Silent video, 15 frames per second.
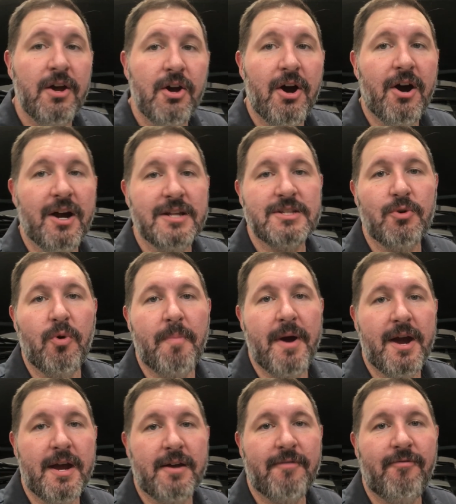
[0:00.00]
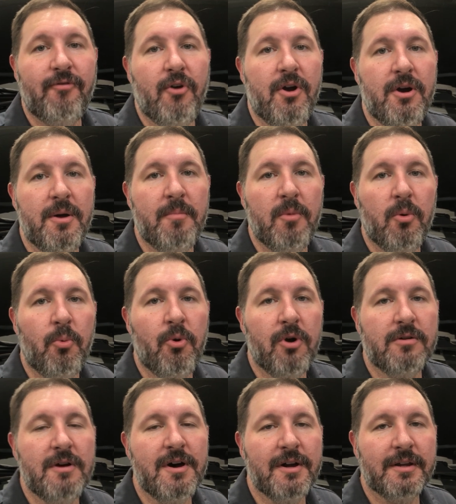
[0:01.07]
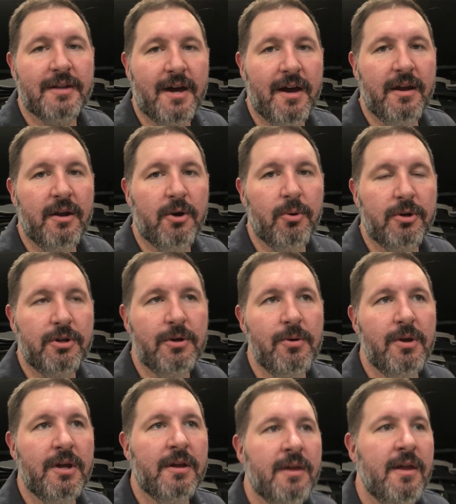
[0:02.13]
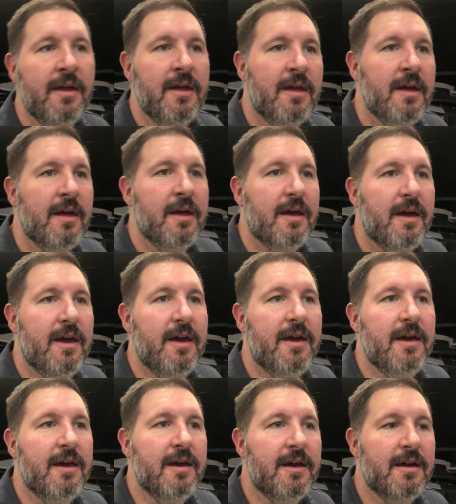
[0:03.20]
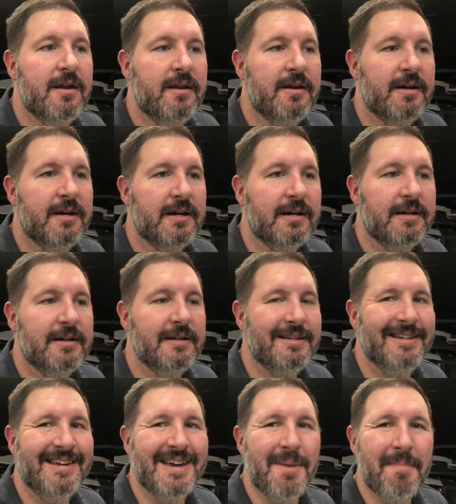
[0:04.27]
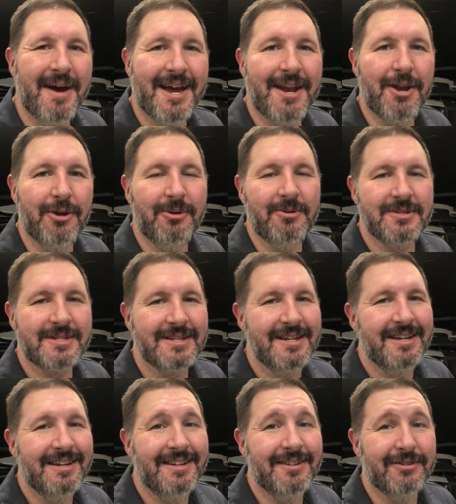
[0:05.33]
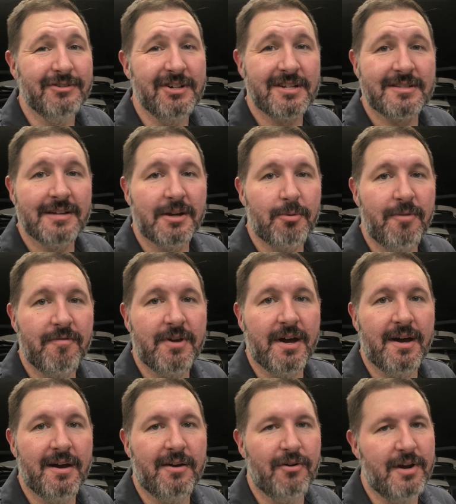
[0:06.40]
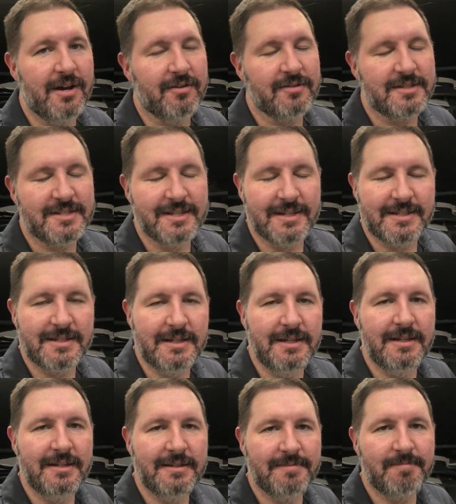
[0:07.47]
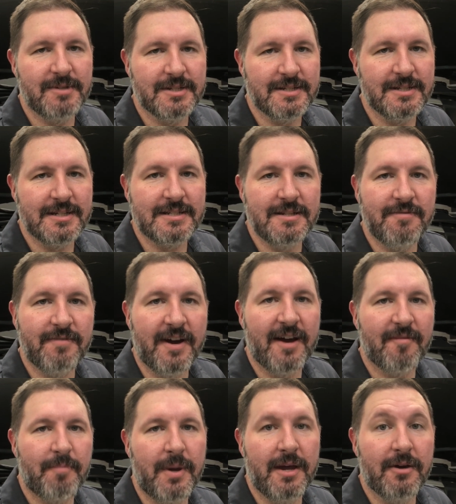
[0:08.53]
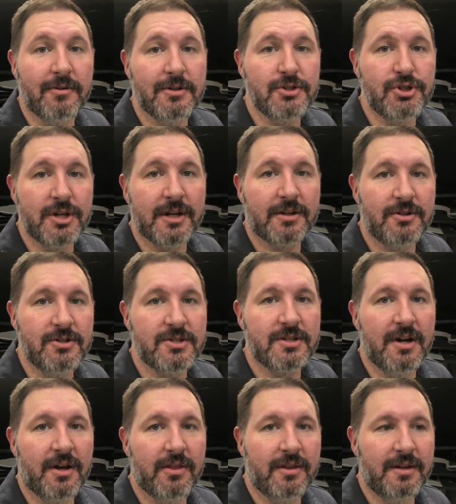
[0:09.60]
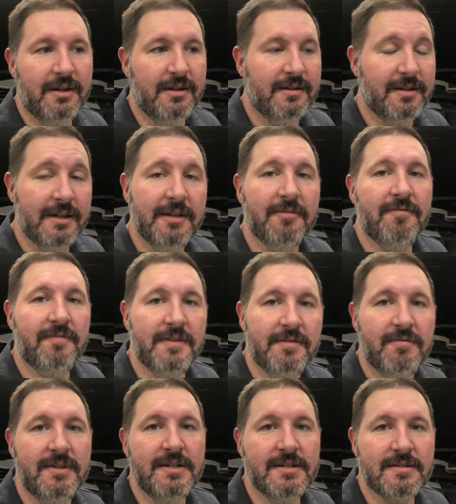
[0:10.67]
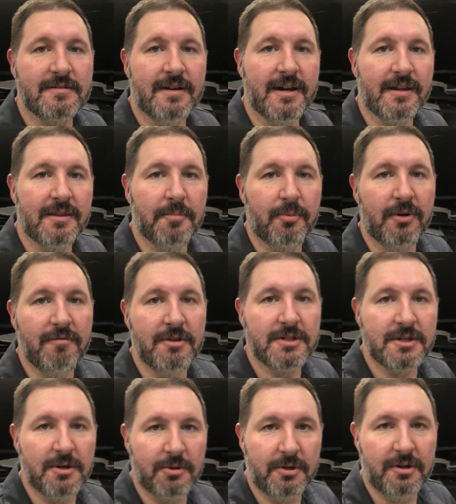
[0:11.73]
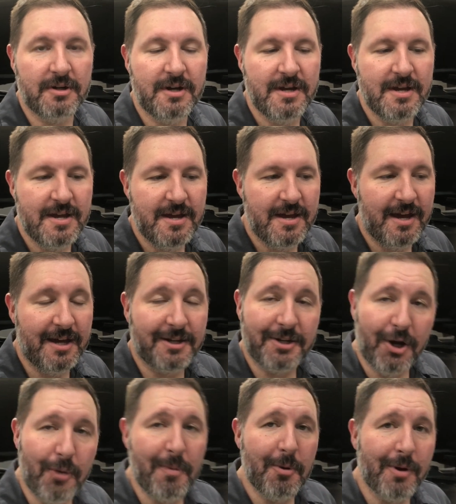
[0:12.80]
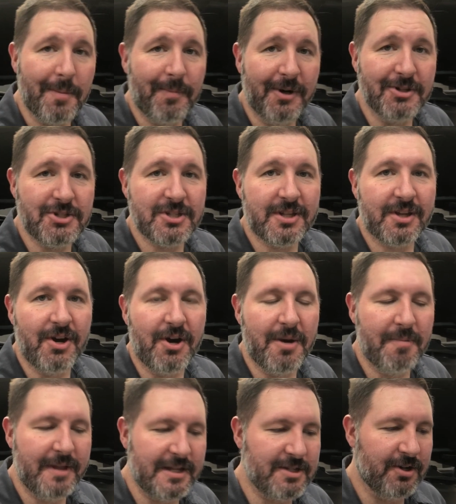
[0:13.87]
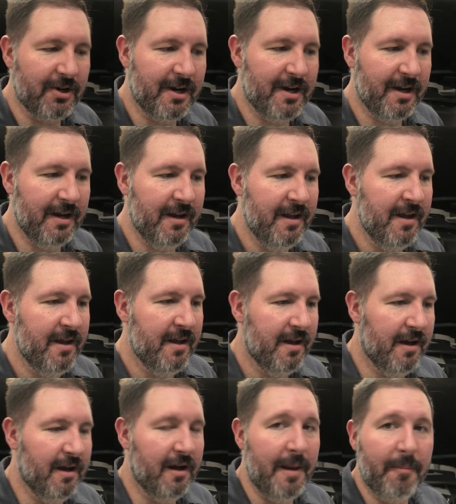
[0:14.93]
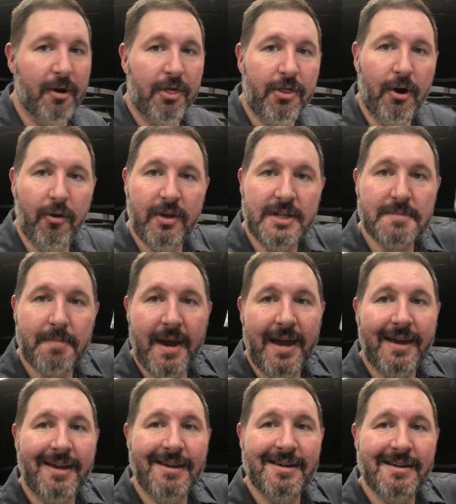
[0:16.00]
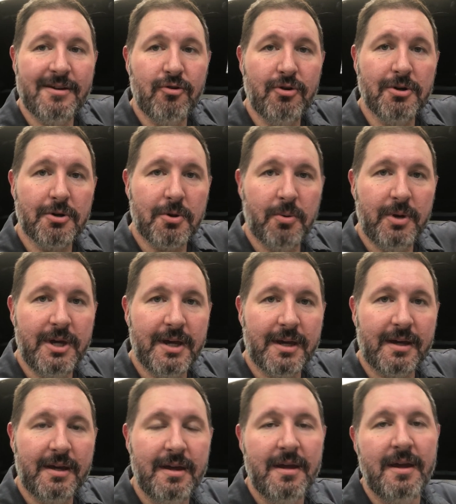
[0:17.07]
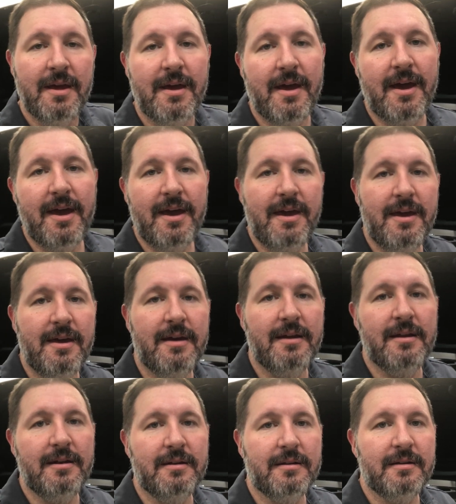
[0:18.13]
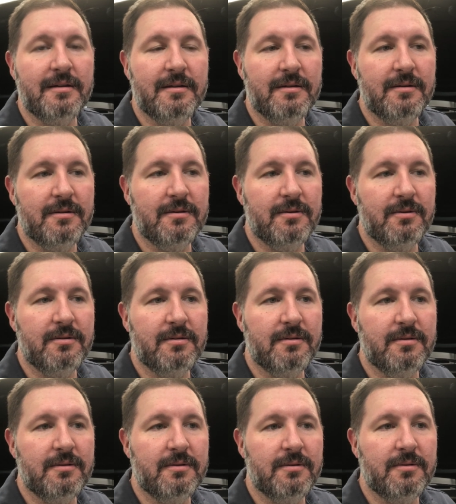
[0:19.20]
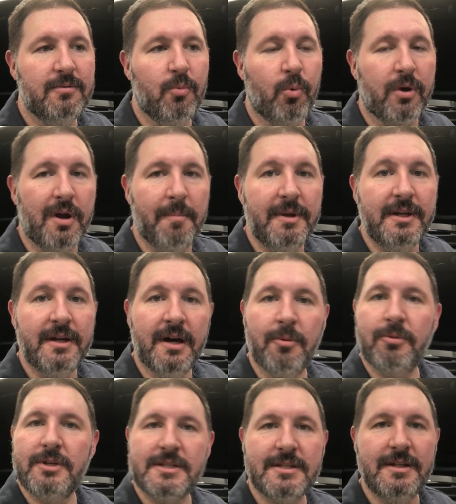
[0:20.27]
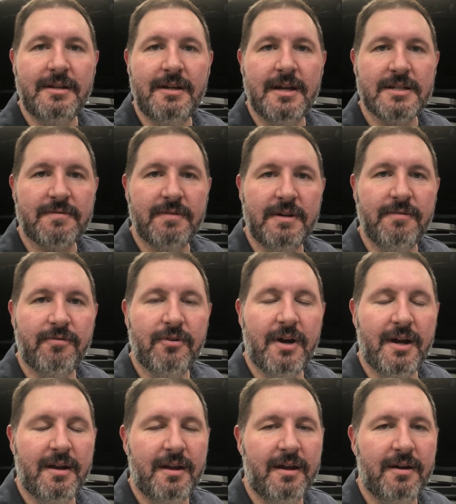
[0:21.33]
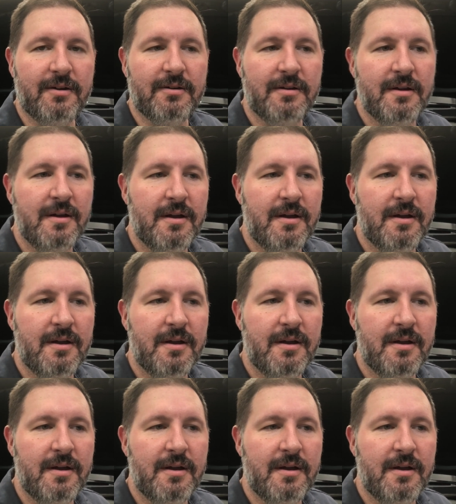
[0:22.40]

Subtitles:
All right, so we're back from Warlock Dyno and Tuning, and yeah, bad news. It looks like we've got around 60 to 65 pound injectors, not the 1050s like the previous owner had told me when I purchased the car, but that's all right. I'm gonna throw these back in real quick, and we're gonna be done with the Cts V for right now.